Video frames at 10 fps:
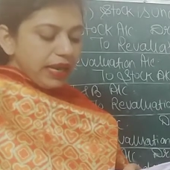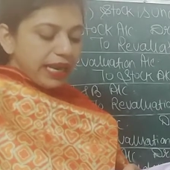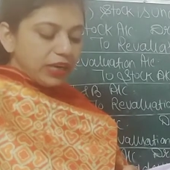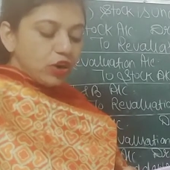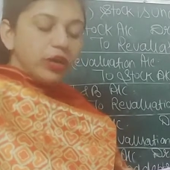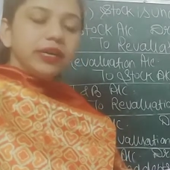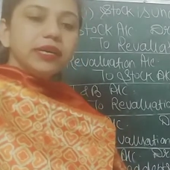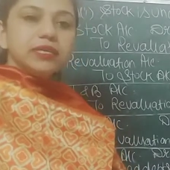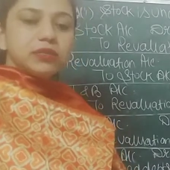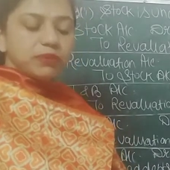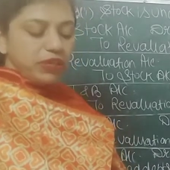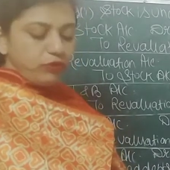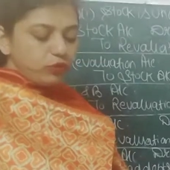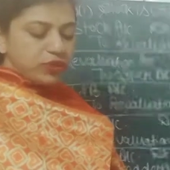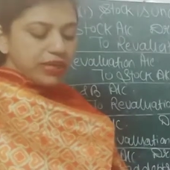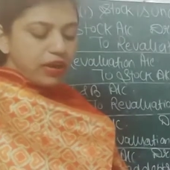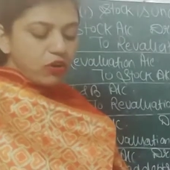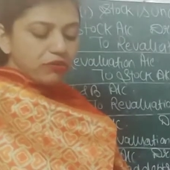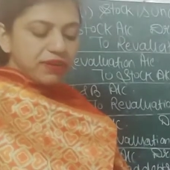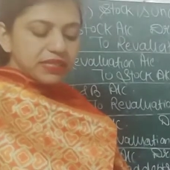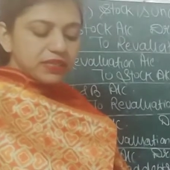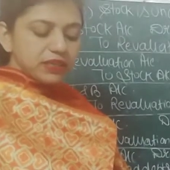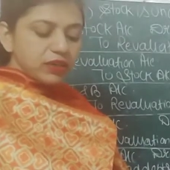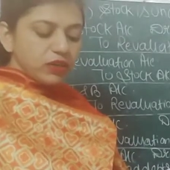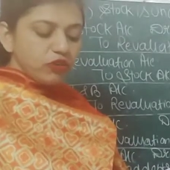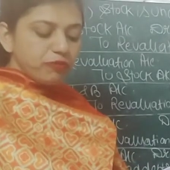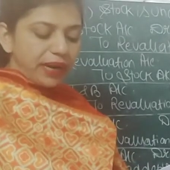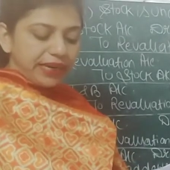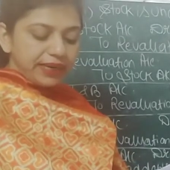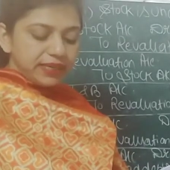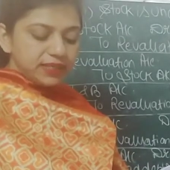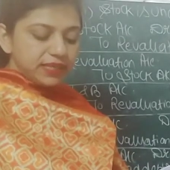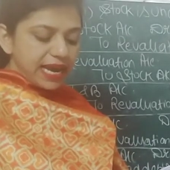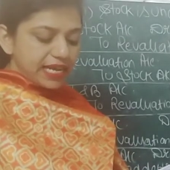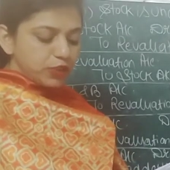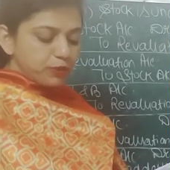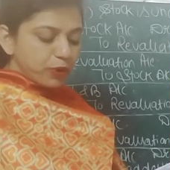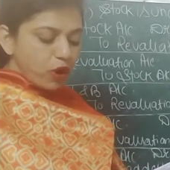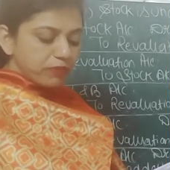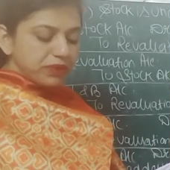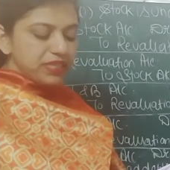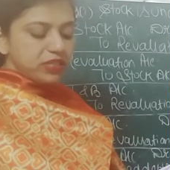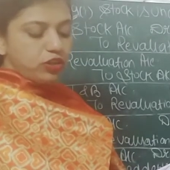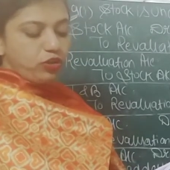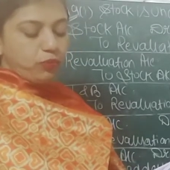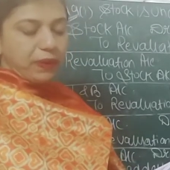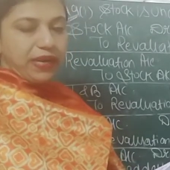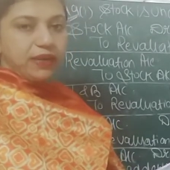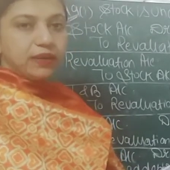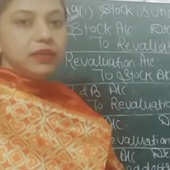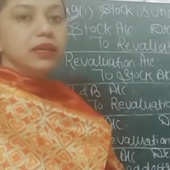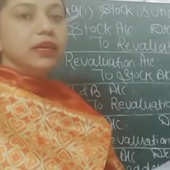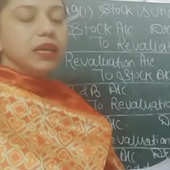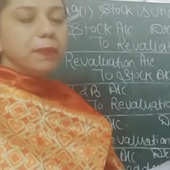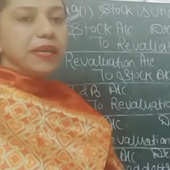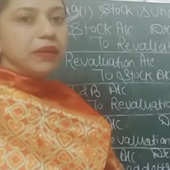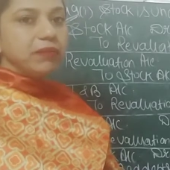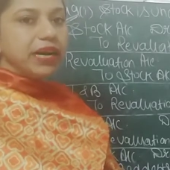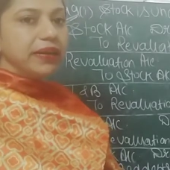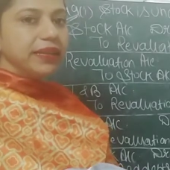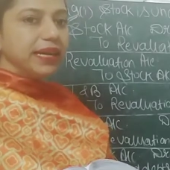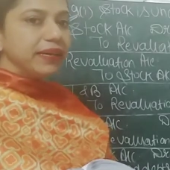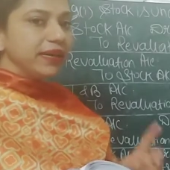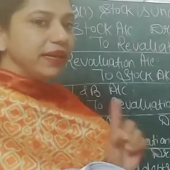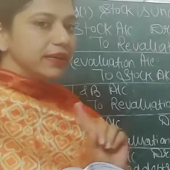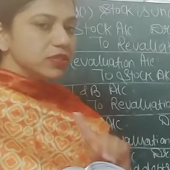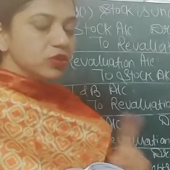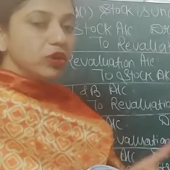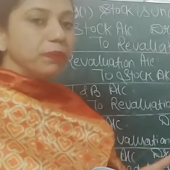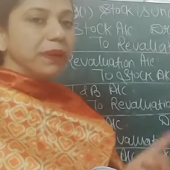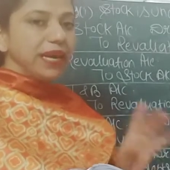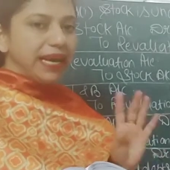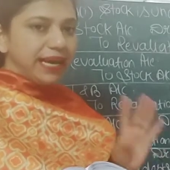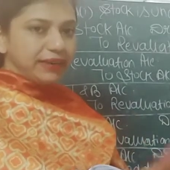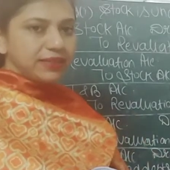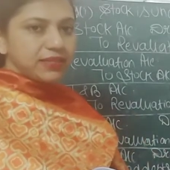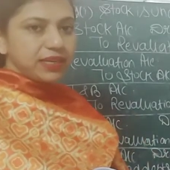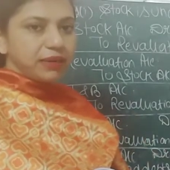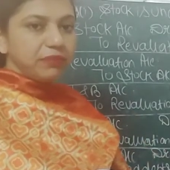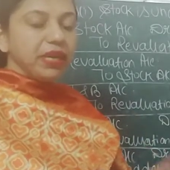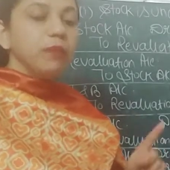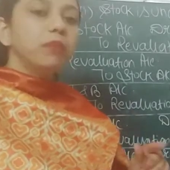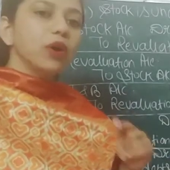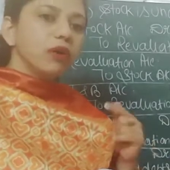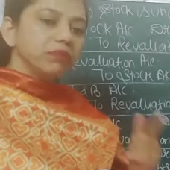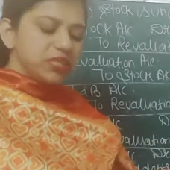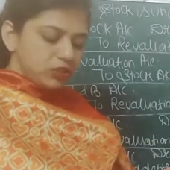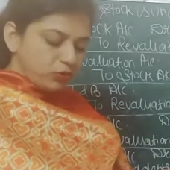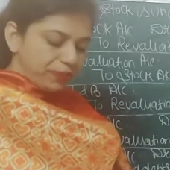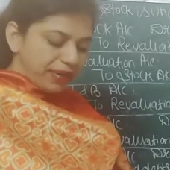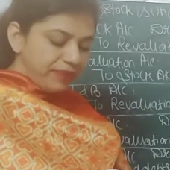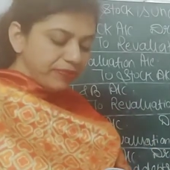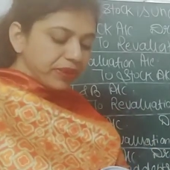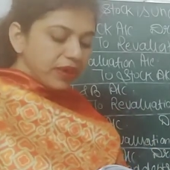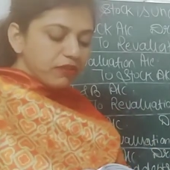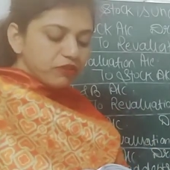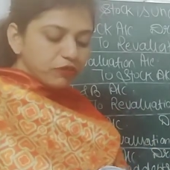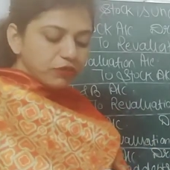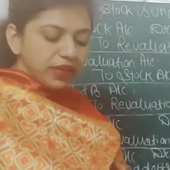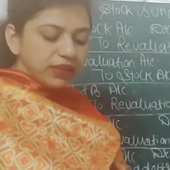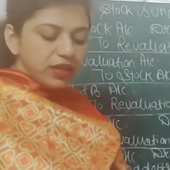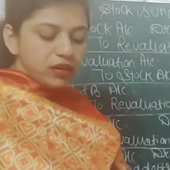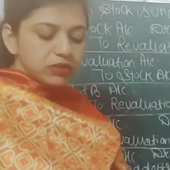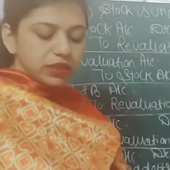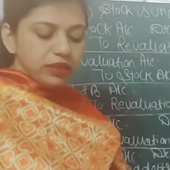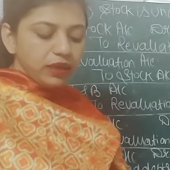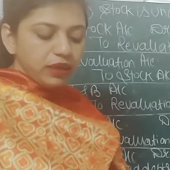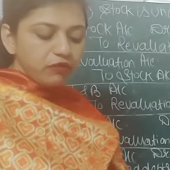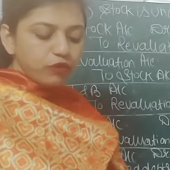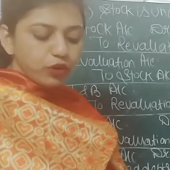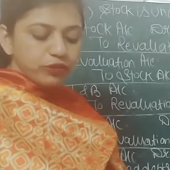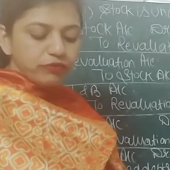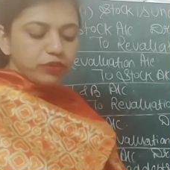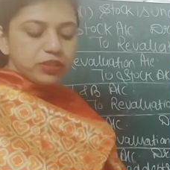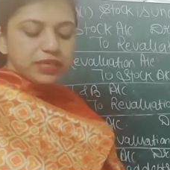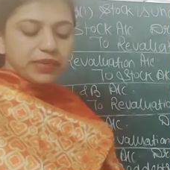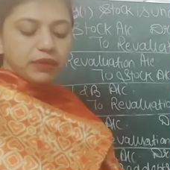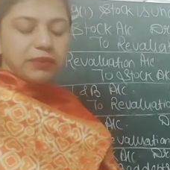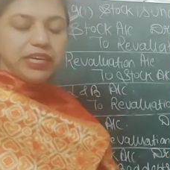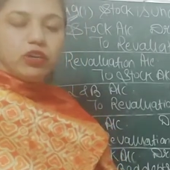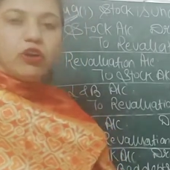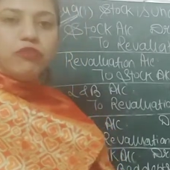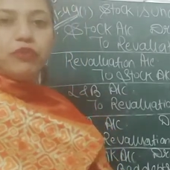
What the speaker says: an old customer whose account was written off bad debts has promised to pay. Keep it in mind that he does not pay at this time. He promised to pay 15,000 in full settlement of